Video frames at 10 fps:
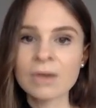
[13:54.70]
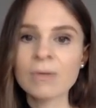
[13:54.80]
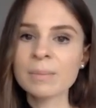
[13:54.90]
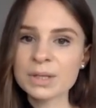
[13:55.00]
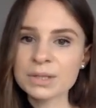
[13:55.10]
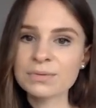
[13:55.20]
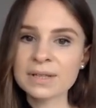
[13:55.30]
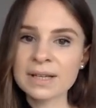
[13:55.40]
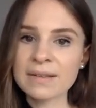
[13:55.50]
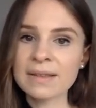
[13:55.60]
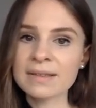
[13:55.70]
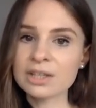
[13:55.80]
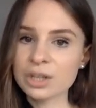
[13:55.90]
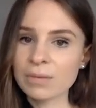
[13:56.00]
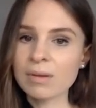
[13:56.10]
we must fear that the
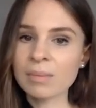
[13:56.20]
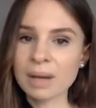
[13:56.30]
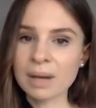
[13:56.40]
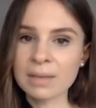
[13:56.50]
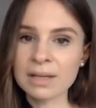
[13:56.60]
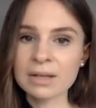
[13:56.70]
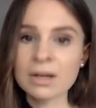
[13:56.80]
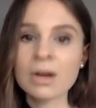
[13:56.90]
general public